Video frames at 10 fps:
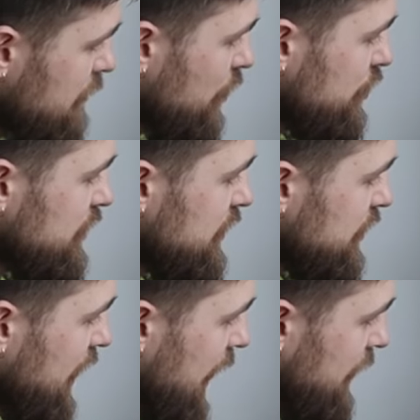InMotion is
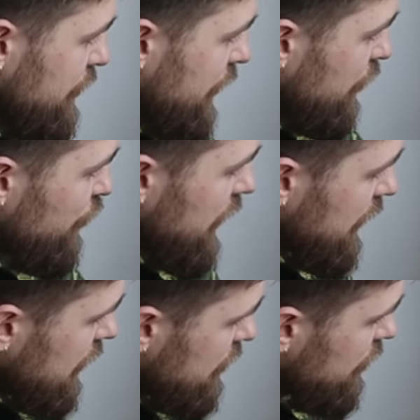catering
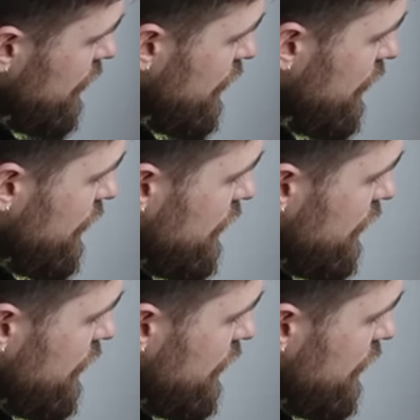really to